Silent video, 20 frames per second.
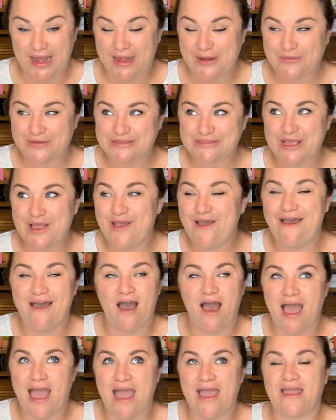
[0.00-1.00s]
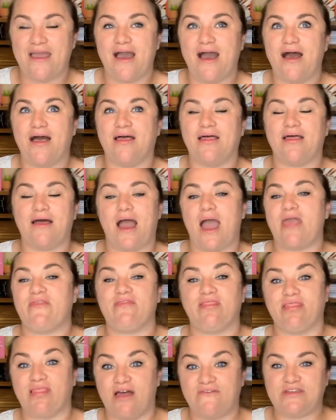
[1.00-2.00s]
And it was, I, I
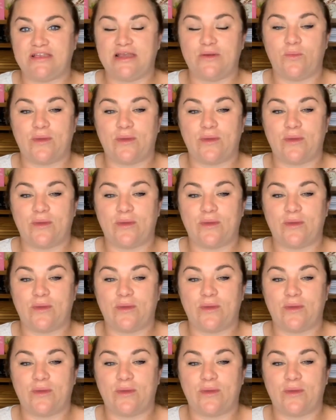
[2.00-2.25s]
loved it.